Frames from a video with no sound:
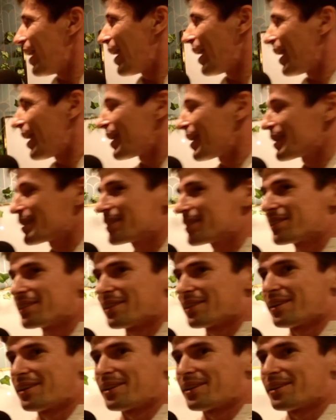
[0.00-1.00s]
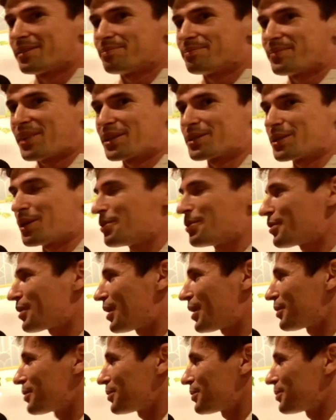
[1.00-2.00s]
And
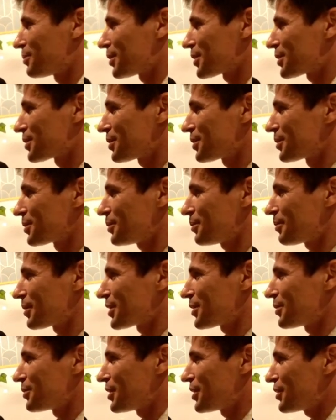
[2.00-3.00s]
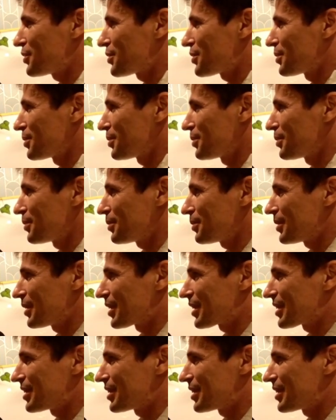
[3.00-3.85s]
what do you do when you need to